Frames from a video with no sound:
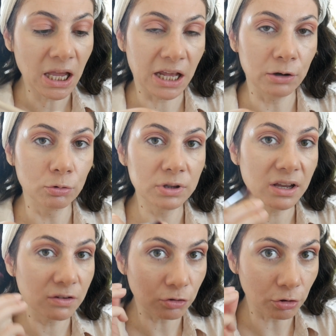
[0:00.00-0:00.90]
and
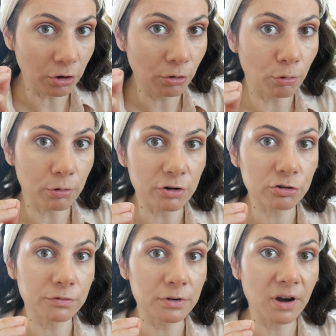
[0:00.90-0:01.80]
only in certain
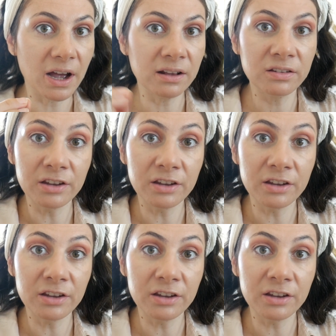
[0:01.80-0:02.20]
corners of your eyes,